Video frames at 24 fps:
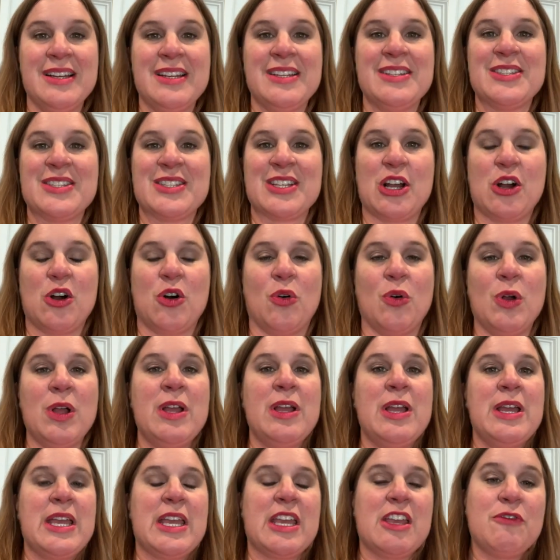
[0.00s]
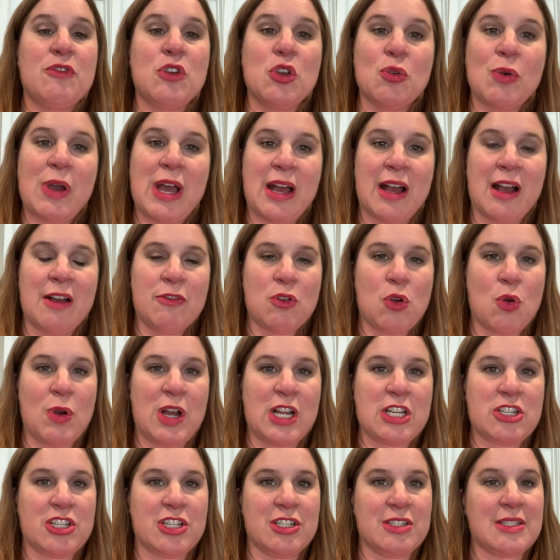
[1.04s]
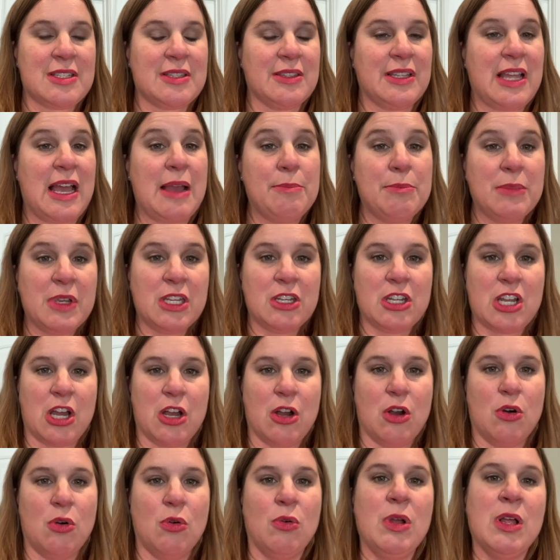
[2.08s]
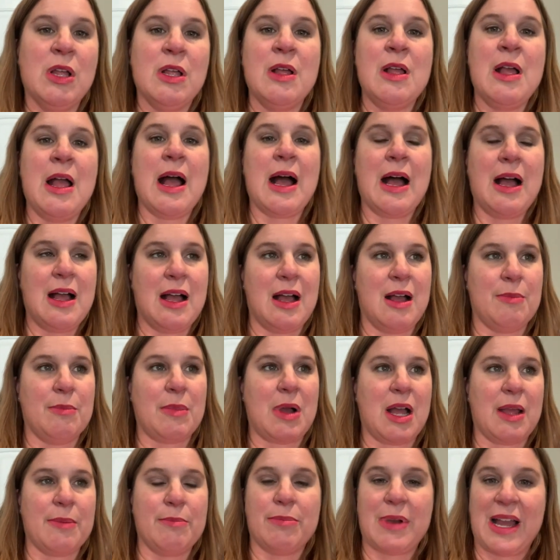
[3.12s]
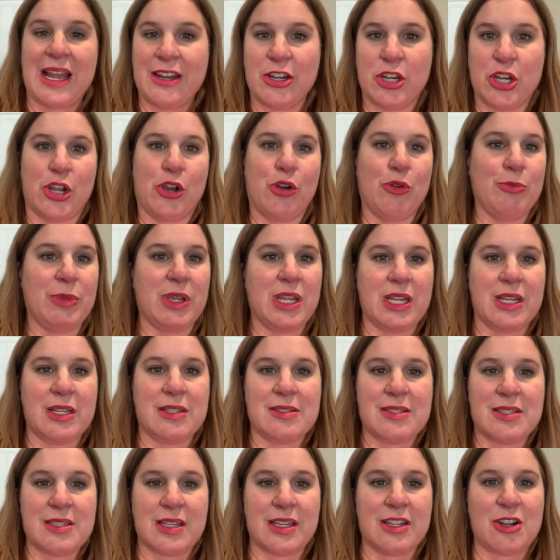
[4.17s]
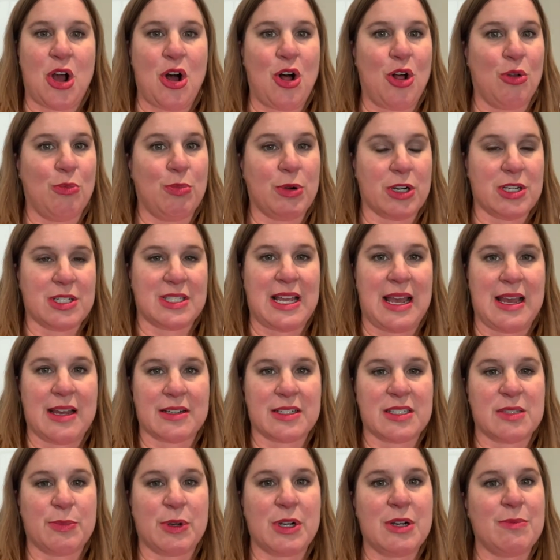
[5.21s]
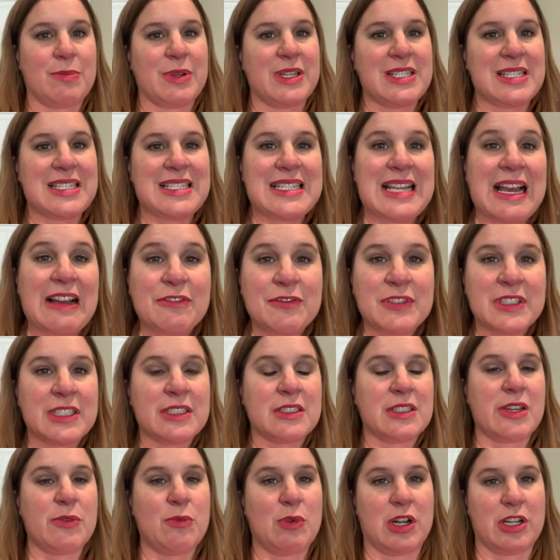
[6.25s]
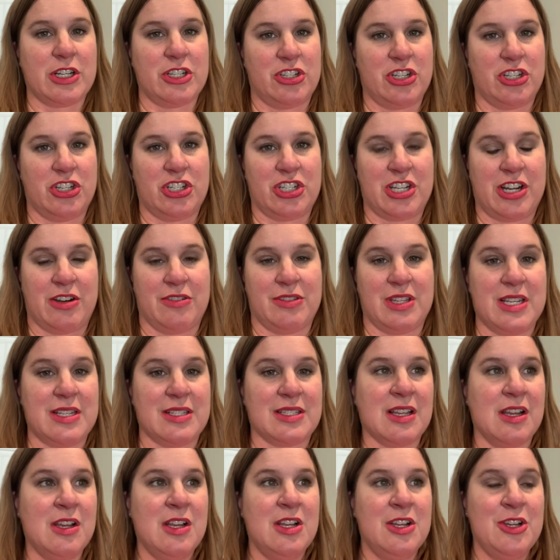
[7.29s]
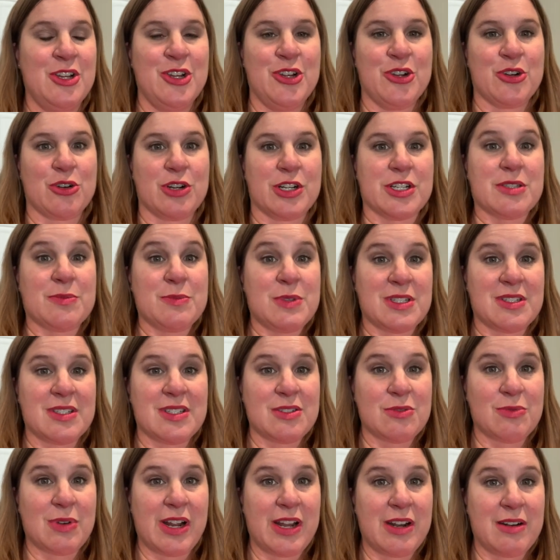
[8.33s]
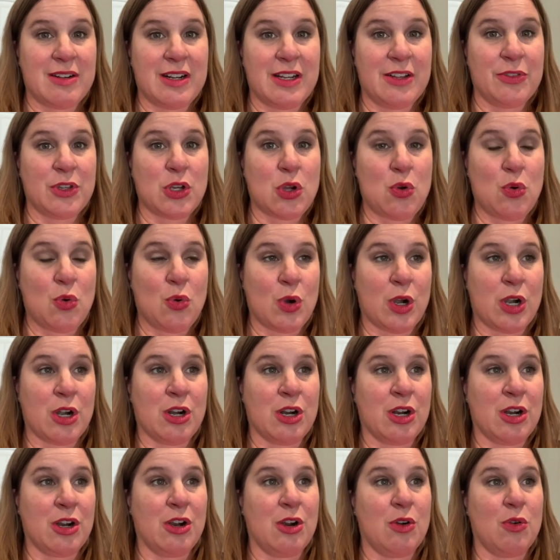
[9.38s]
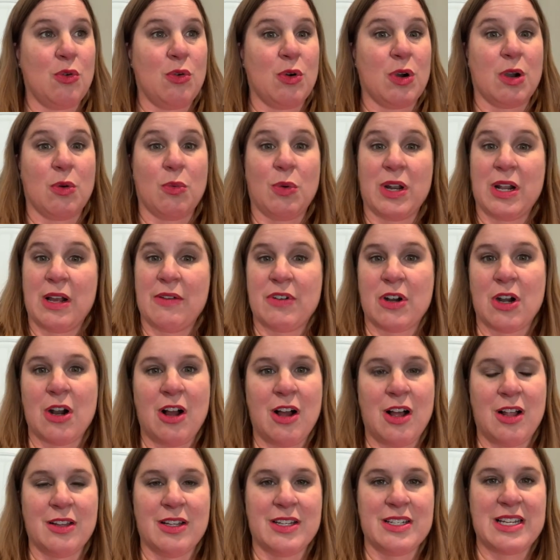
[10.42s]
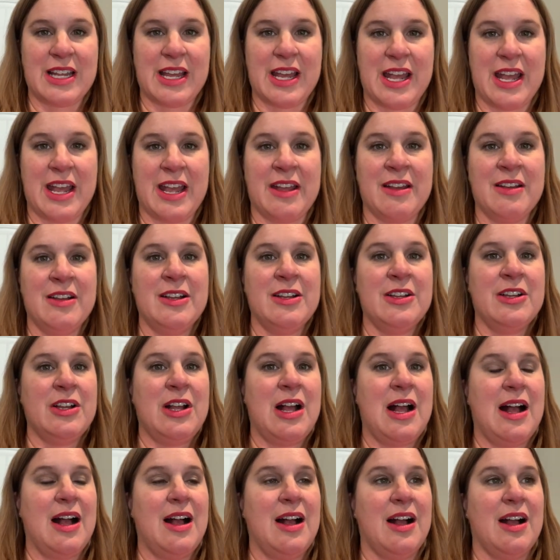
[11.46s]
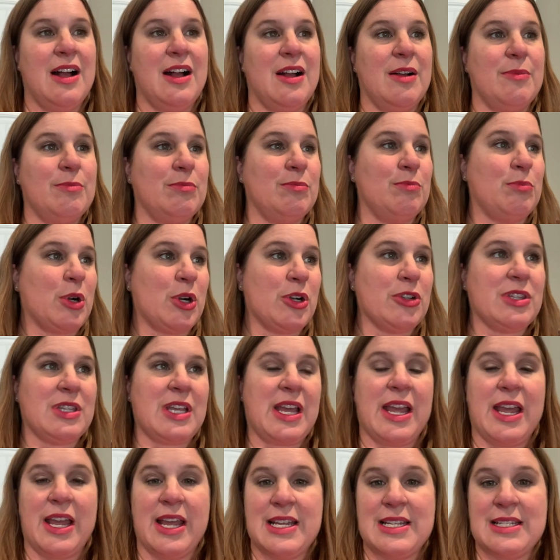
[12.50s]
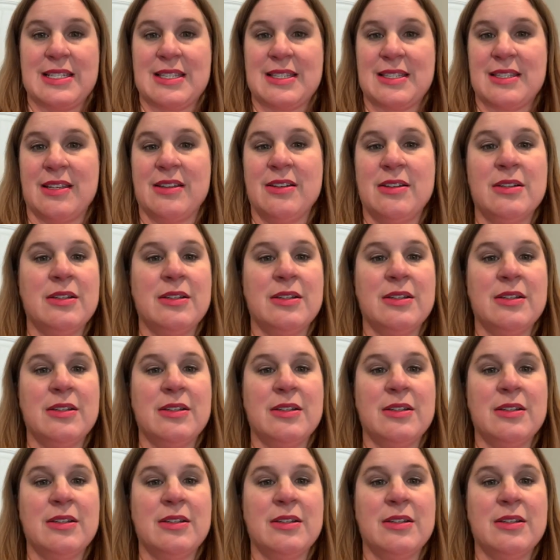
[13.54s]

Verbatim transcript: So if you have questions, let me know. I'm by no means an Allbirds expert, but definitely wanted to share these. Christmas is right around the corner, or whatever holiday, birthdays,